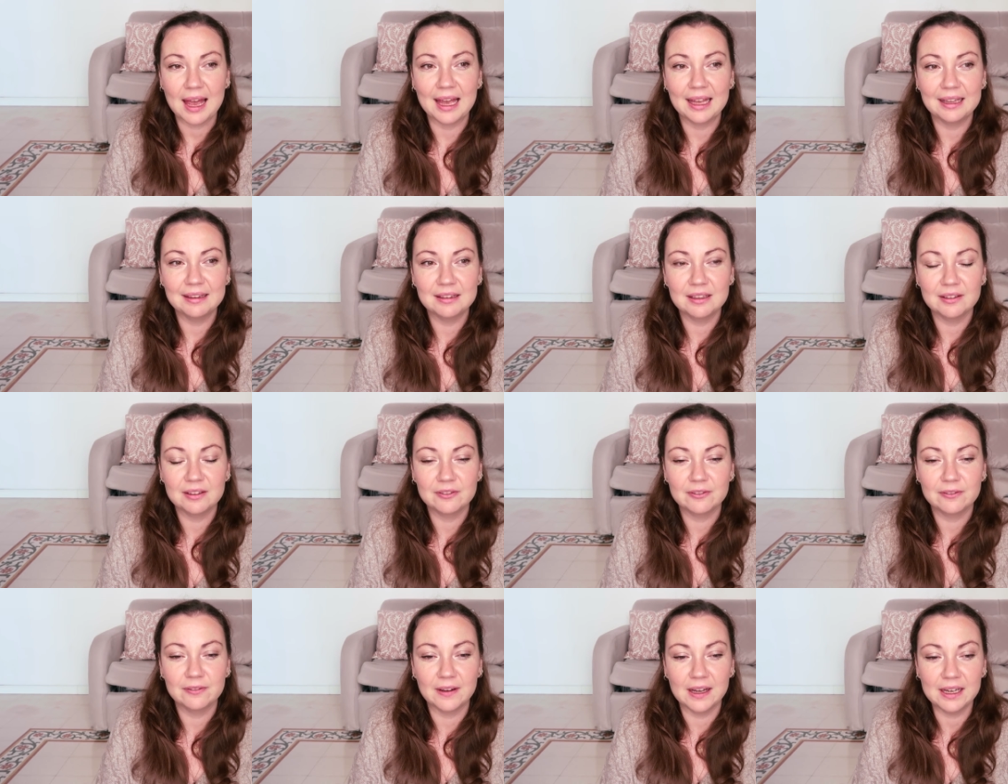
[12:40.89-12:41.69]
And
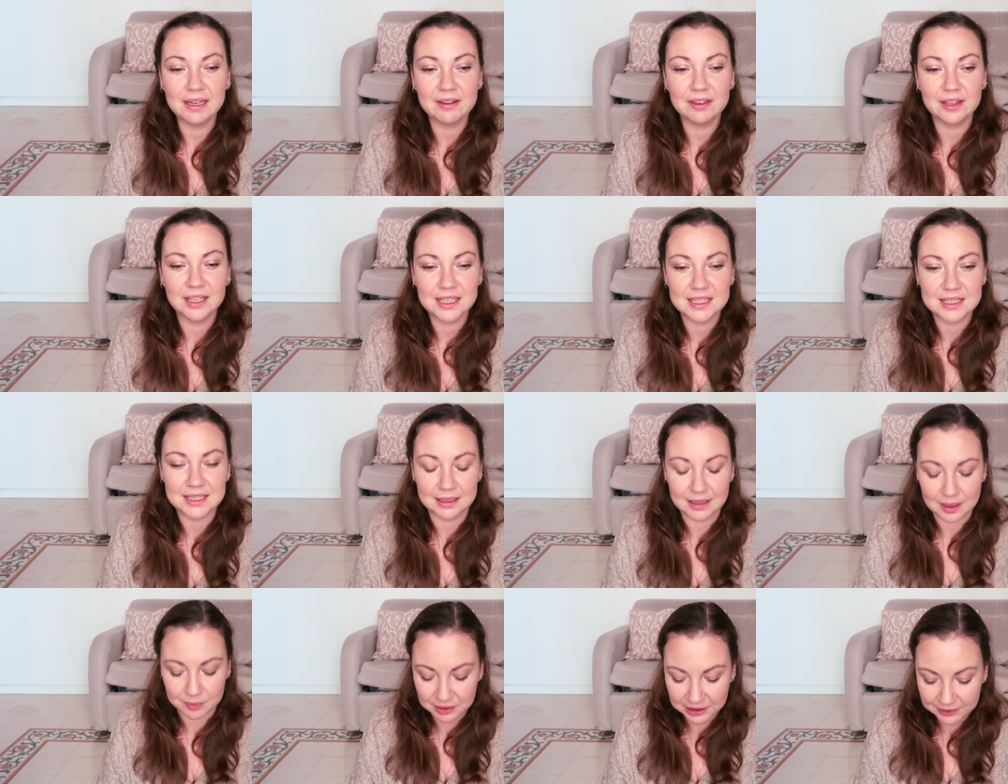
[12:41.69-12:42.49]
the funny thing is
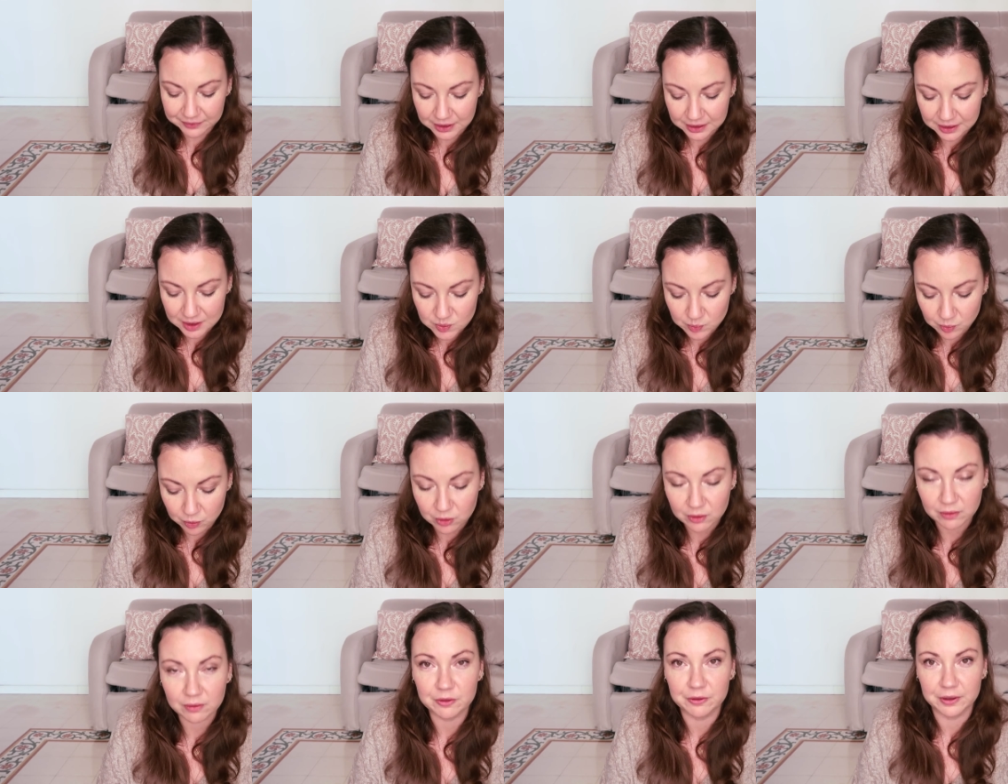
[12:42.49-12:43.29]
that I believe that this
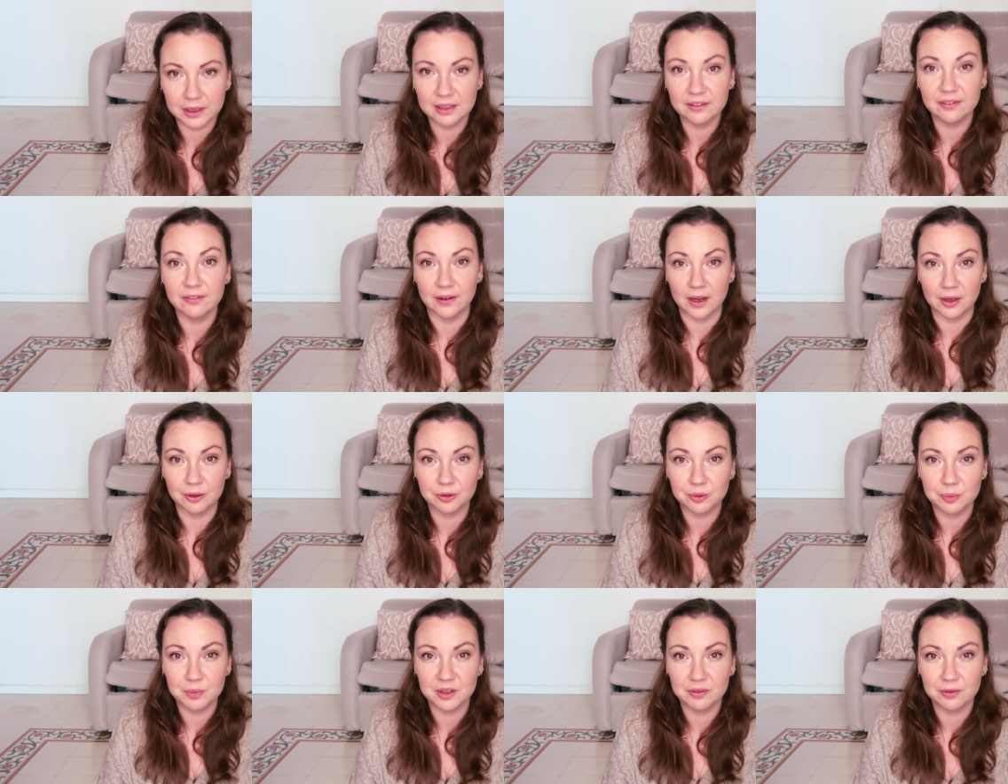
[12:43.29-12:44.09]
book really
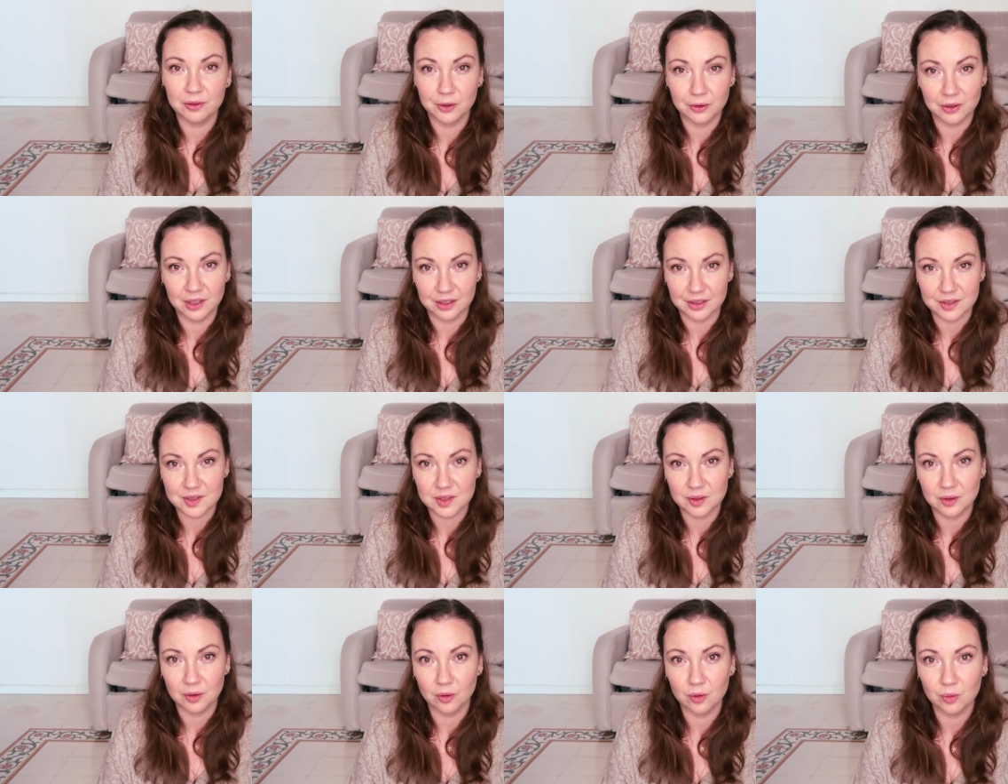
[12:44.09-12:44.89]
found me a few
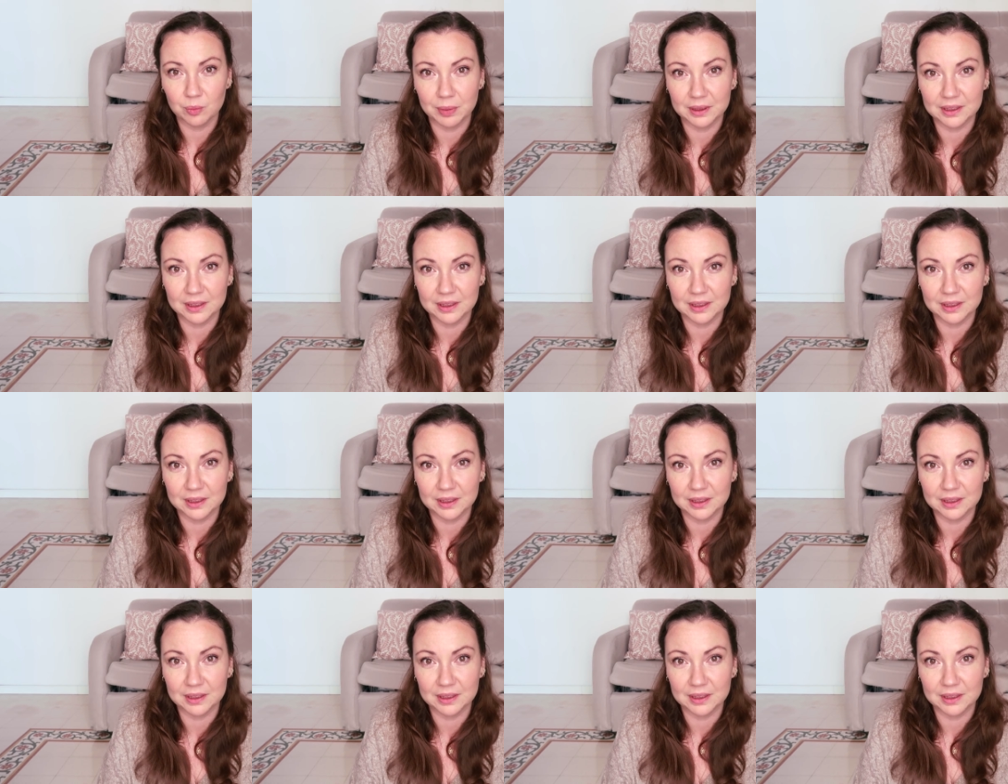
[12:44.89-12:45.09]
years ago,